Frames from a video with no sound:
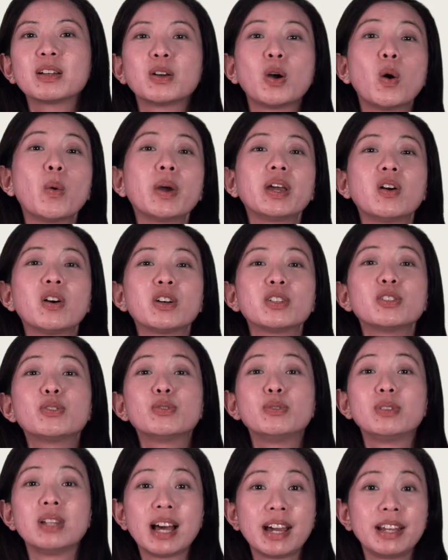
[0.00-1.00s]
Going on to
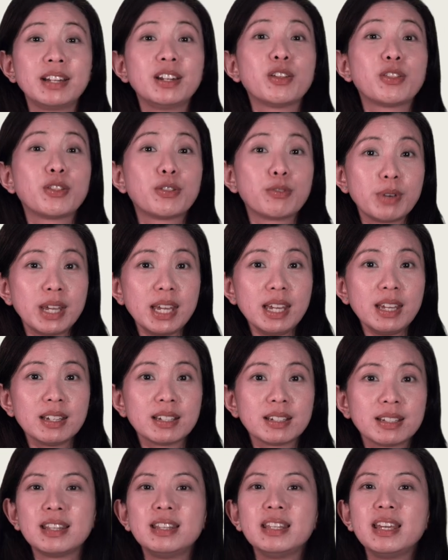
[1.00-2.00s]
line 3,
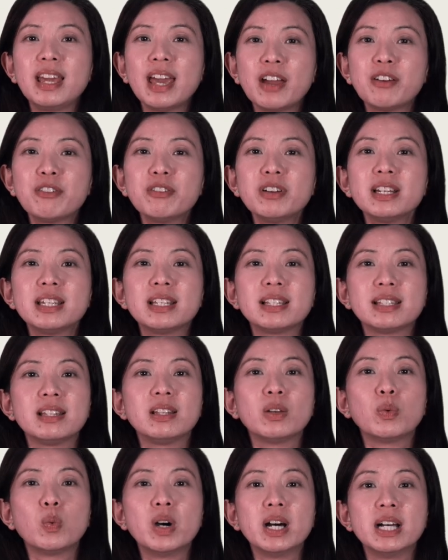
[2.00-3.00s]
the error is in
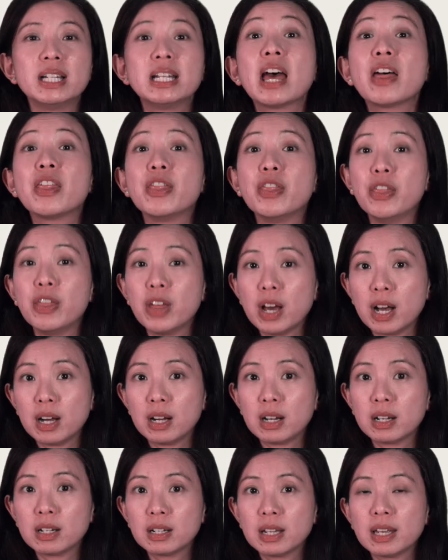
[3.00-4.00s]
the word
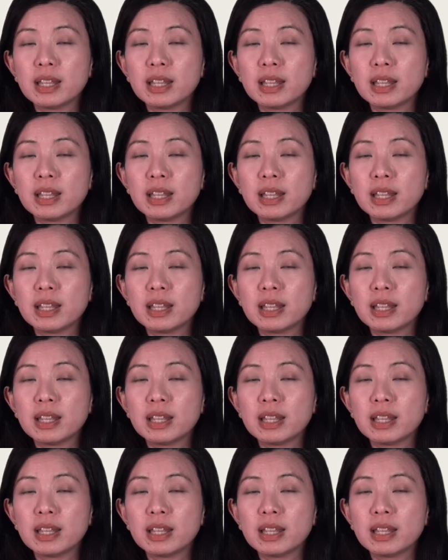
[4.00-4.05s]
the.